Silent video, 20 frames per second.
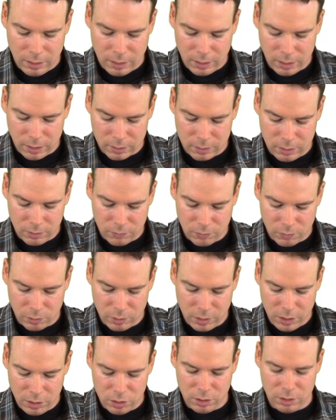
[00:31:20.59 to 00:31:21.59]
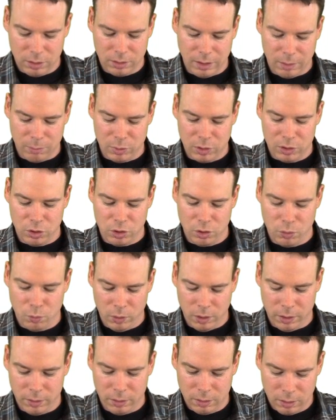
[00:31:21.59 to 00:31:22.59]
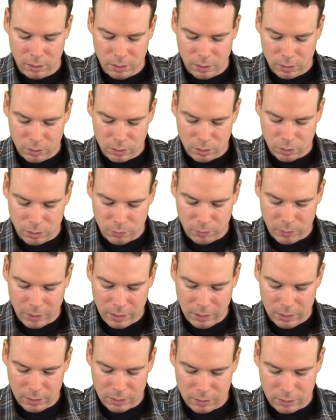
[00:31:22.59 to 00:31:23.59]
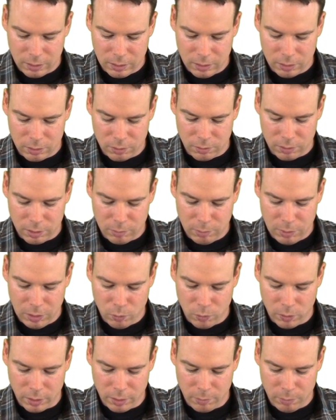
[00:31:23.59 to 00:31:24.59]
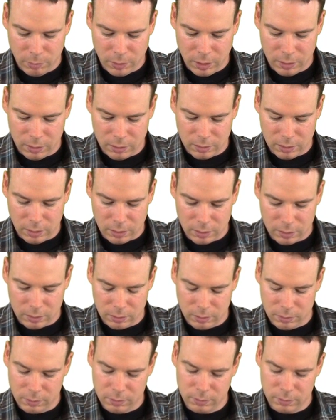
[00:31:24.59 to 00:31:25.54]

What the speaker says: axis of rotation is at position 1, so the radius is going to be 1 minus x.